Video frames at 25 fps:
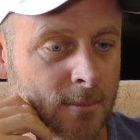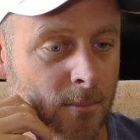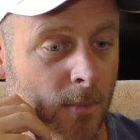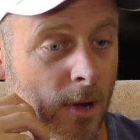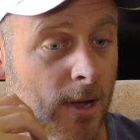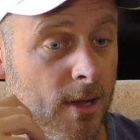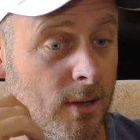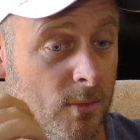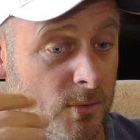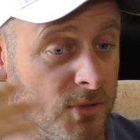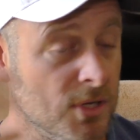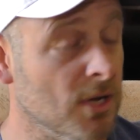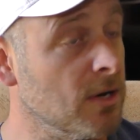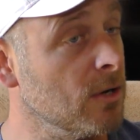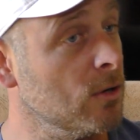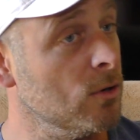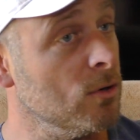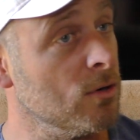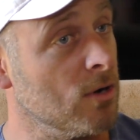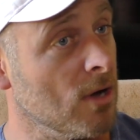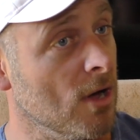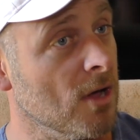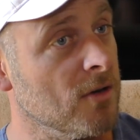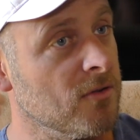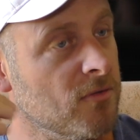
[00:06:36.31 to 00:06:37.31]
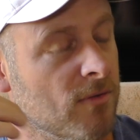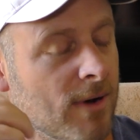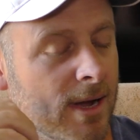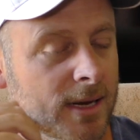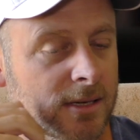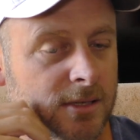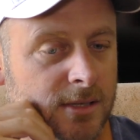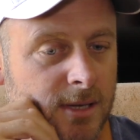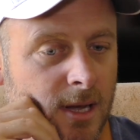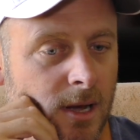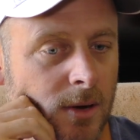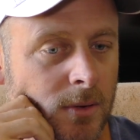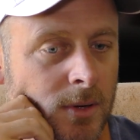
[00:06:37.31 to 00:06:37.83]
Michael was on a good
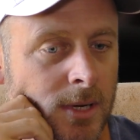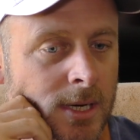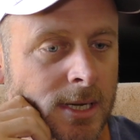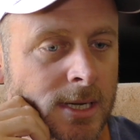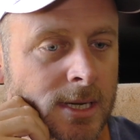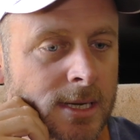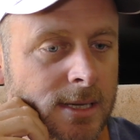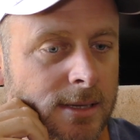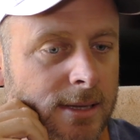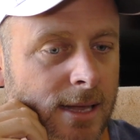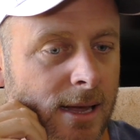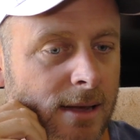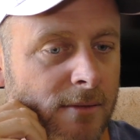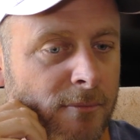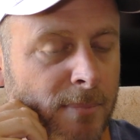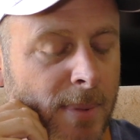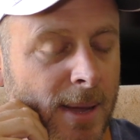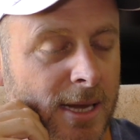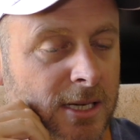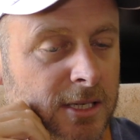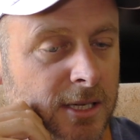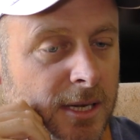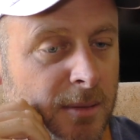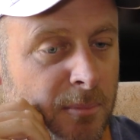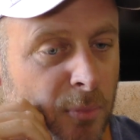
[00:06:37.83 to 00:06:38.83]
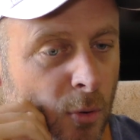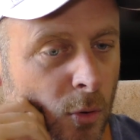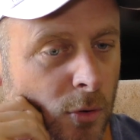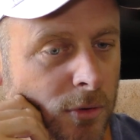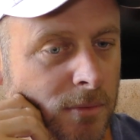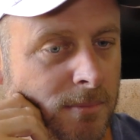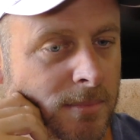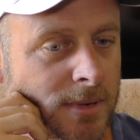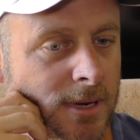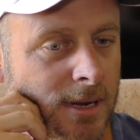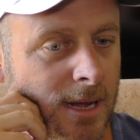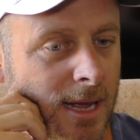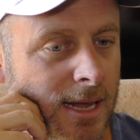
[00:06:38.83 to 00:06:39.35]
contract, so they've basically
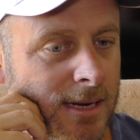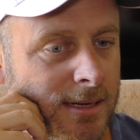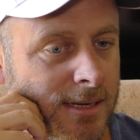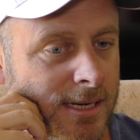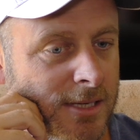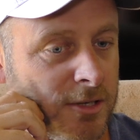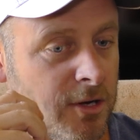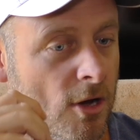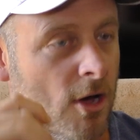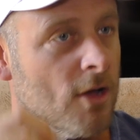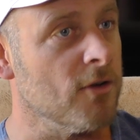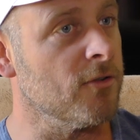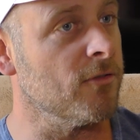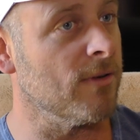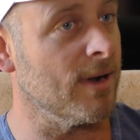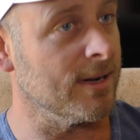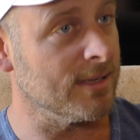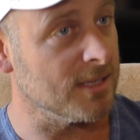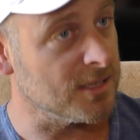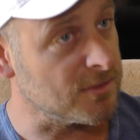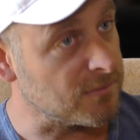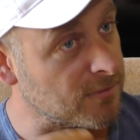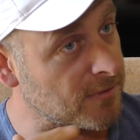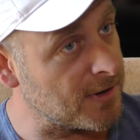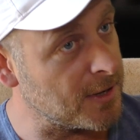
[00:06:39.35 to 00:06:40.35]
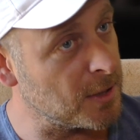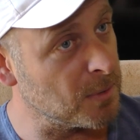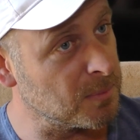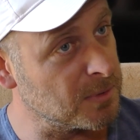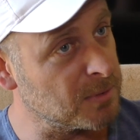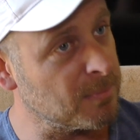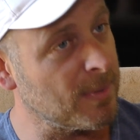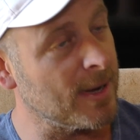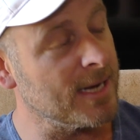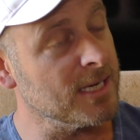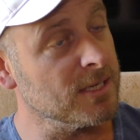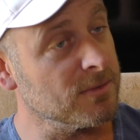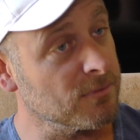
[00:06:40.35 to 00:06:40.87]
bought him, and his contract has freed up
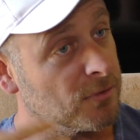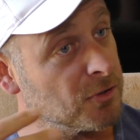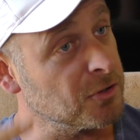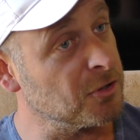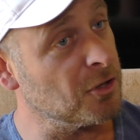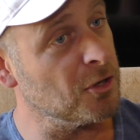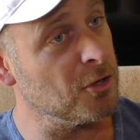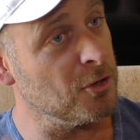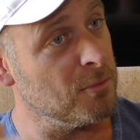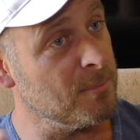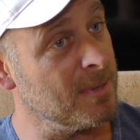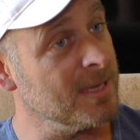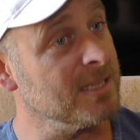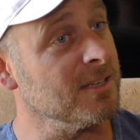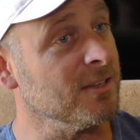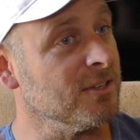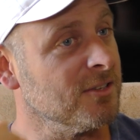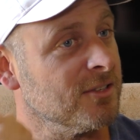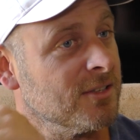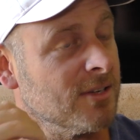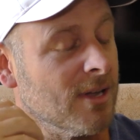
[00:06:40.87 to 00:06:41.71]
space for us to do business.